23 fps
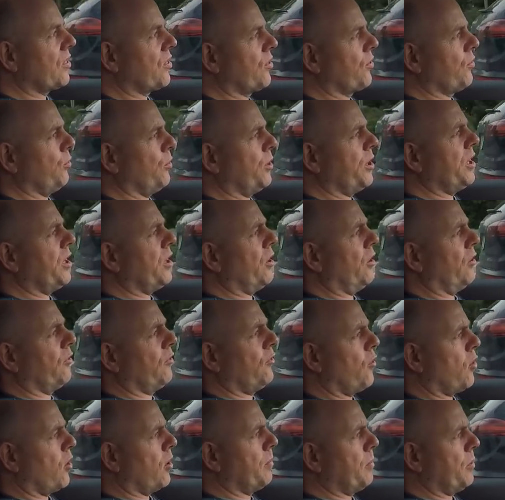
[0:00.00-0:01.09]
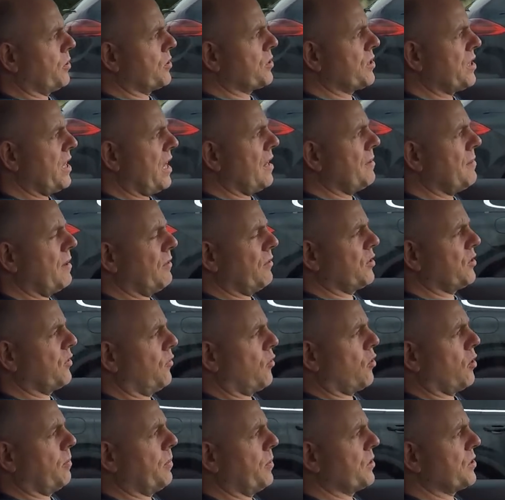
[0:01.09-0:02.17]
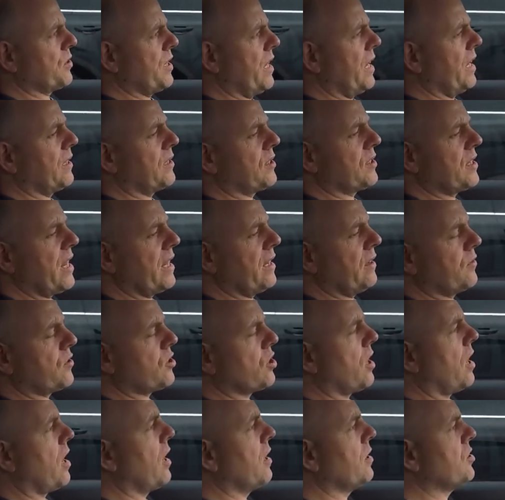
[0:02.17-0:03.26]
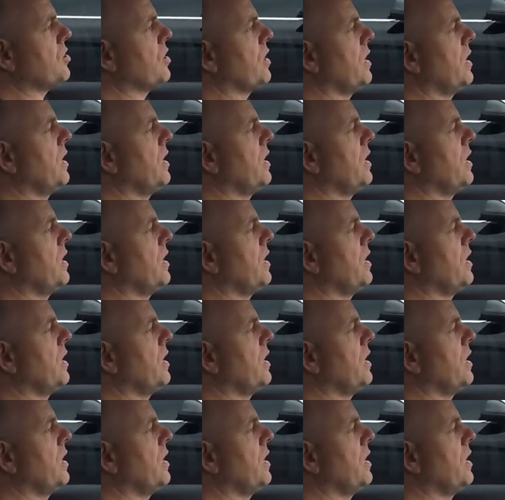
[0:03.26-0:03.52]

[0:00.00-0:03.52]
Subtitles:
3 or 4%, maybe it was 4% state of charge.